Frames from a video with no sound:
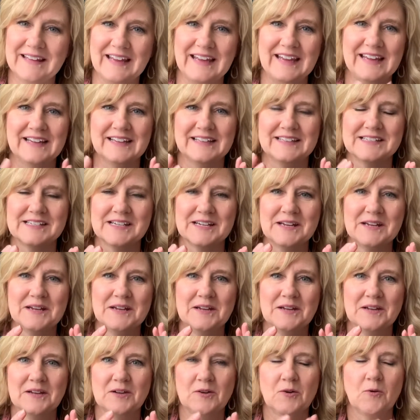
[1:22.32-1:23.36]
and
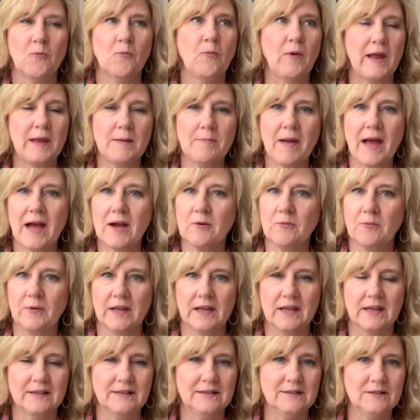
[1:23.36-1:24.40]
way back
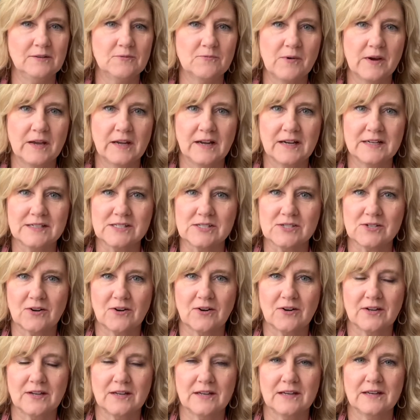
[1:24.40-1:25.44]
when, when I
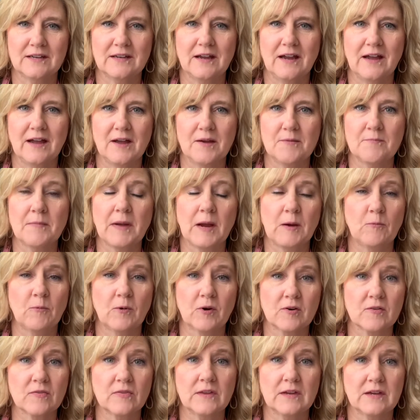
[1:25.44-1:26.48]
started uh, my
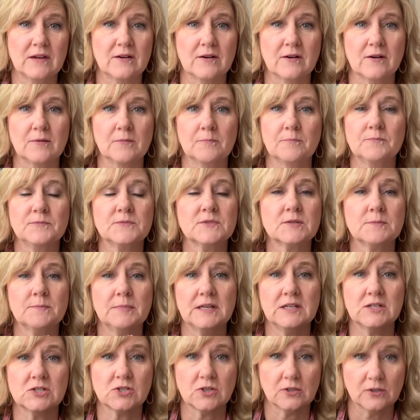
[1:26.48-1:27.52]
word of the year to
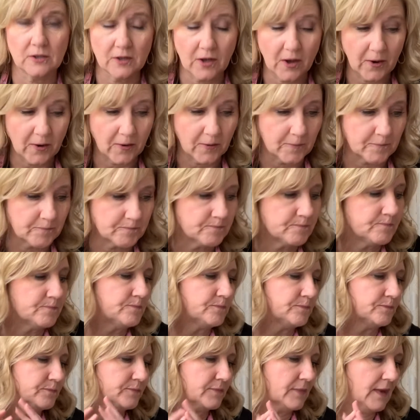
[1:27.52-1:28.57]
be shalom,
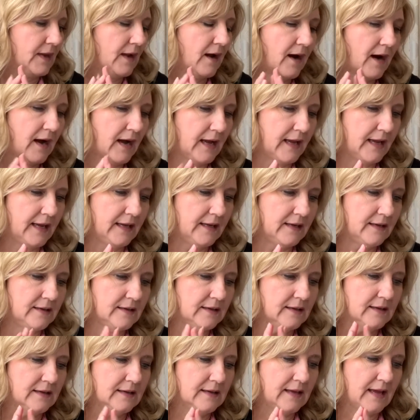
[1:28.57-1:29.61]
I
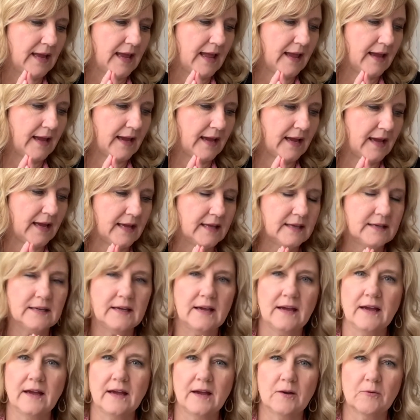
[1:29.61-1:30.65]
had
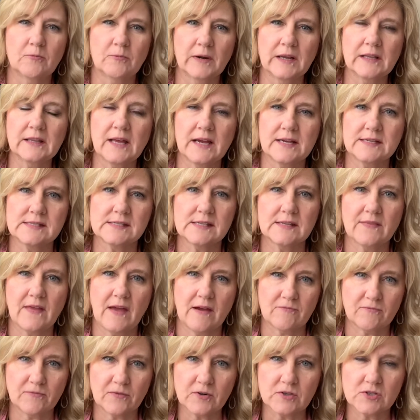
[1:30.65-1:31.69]
uh, realized in
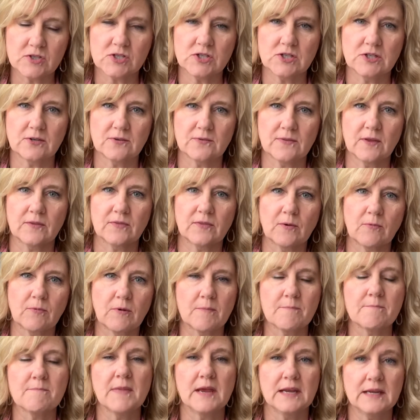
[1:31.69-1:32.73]
that first year that there were
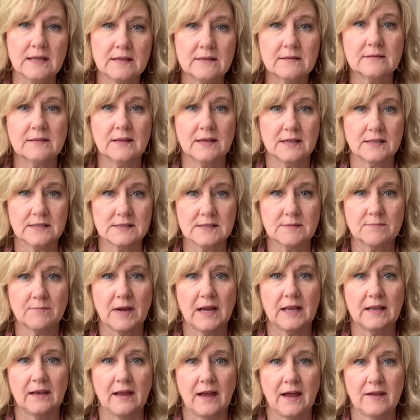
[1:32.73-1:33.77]
many things in
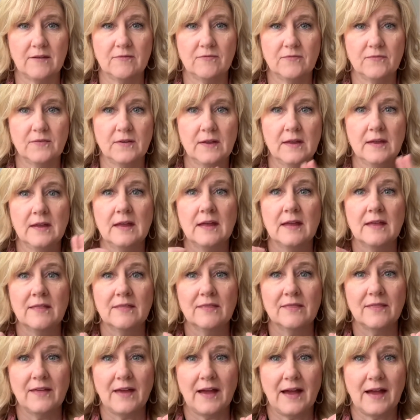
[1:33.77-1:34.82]
my life
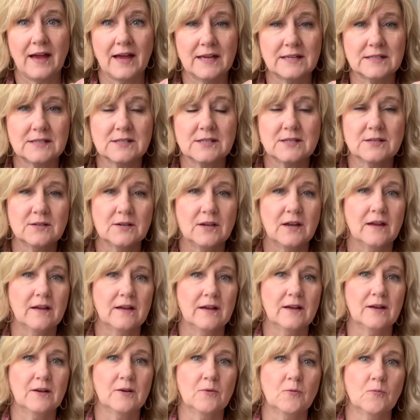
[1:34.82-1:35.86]
that
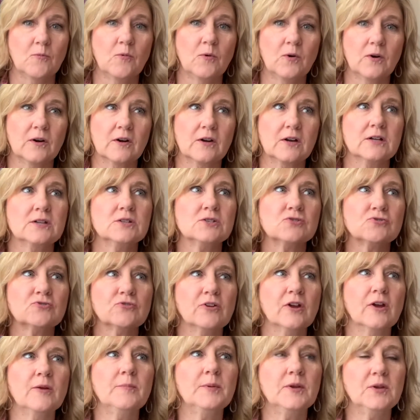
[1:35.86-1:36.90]
uh, were
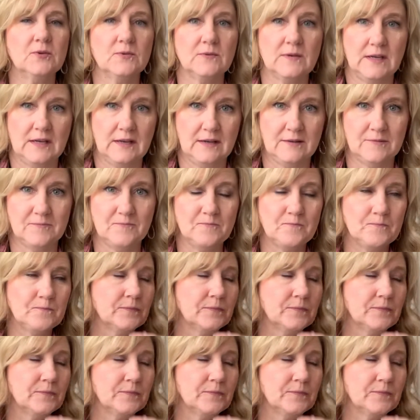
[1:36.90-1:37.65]
contributing